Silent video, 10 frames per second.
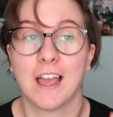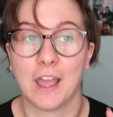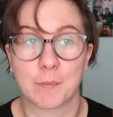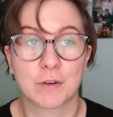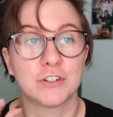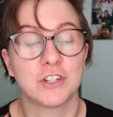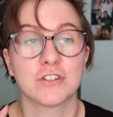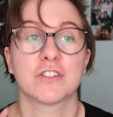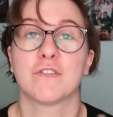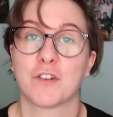because she
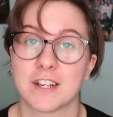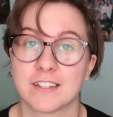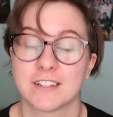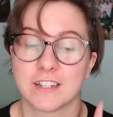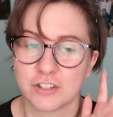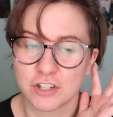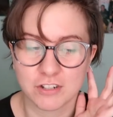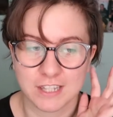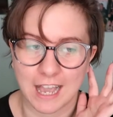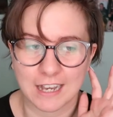does the voices and she
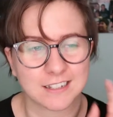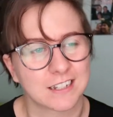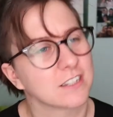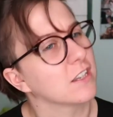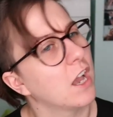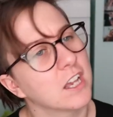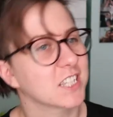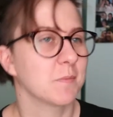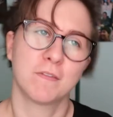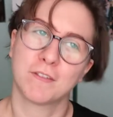does the accents.
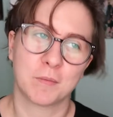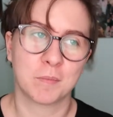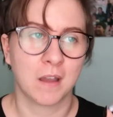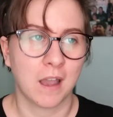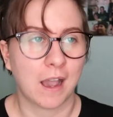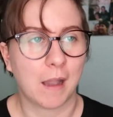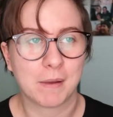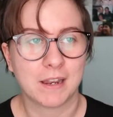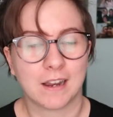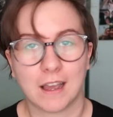Some of them, I
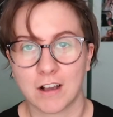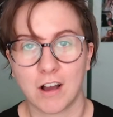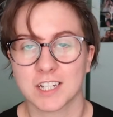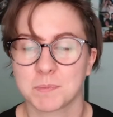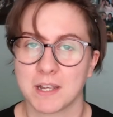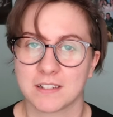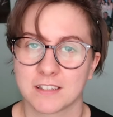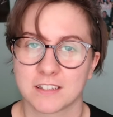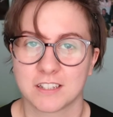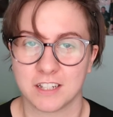mean, I can't speak to
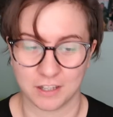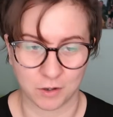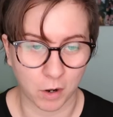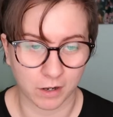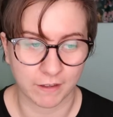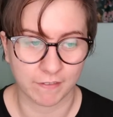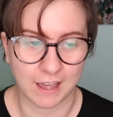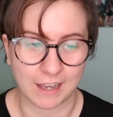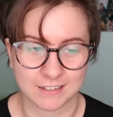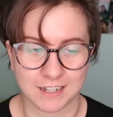the quality of the
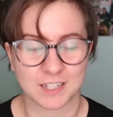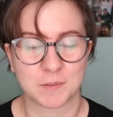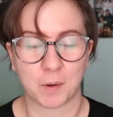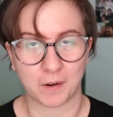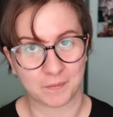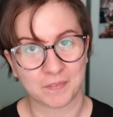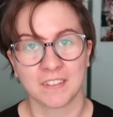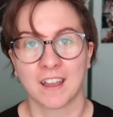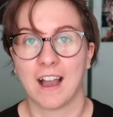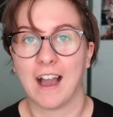accents, but
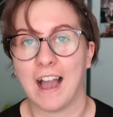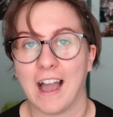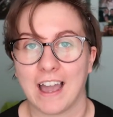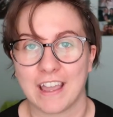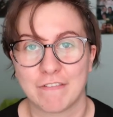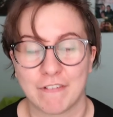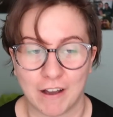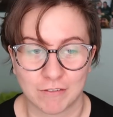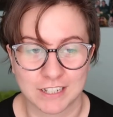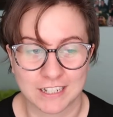I
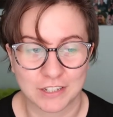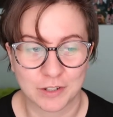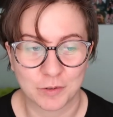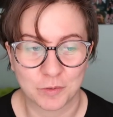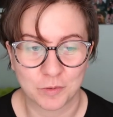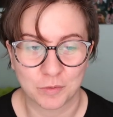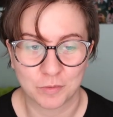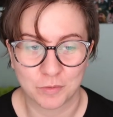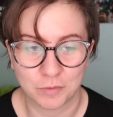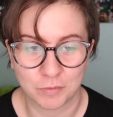found it
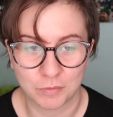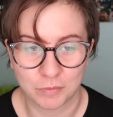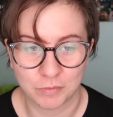to